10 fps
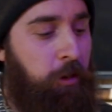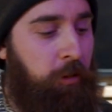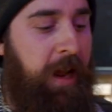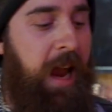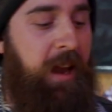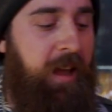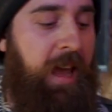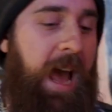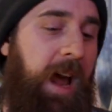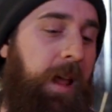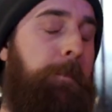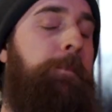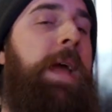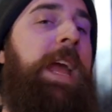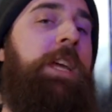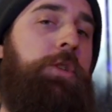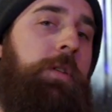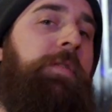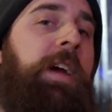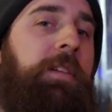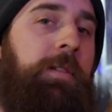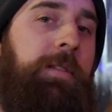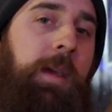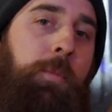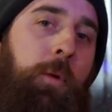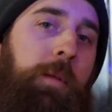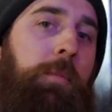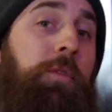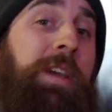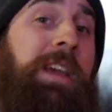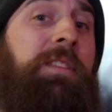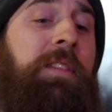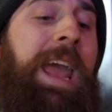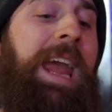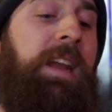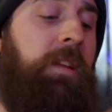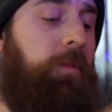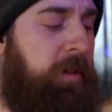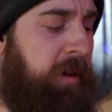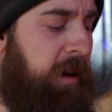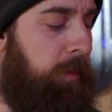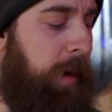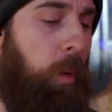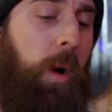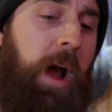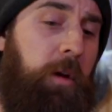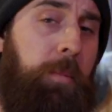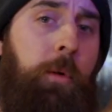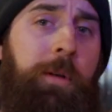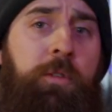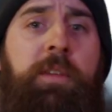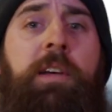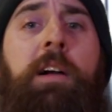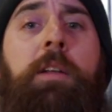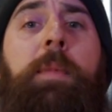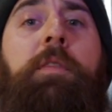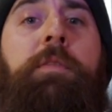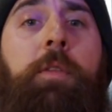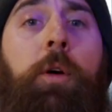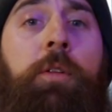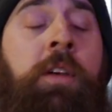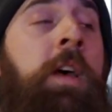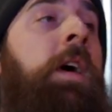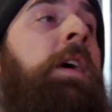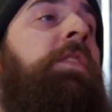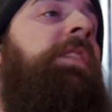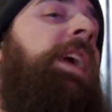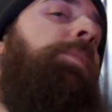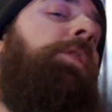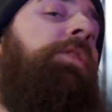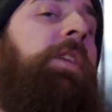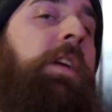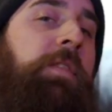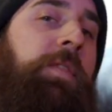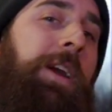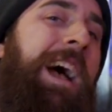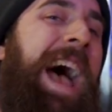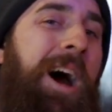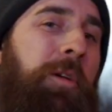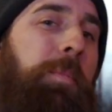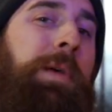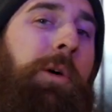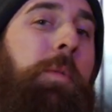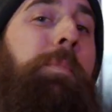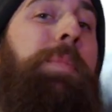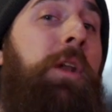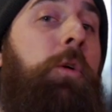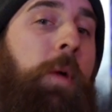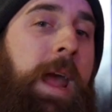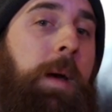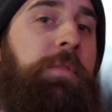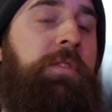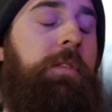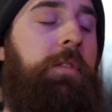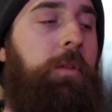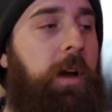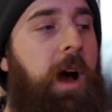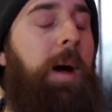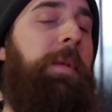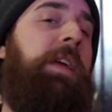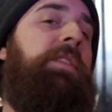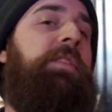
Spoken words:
creating had a major effect on skateboarding moving into the 80s. We talked about wider boards, we talked about vert. Skateboarders started to figure out how to build better ramps to accommodate the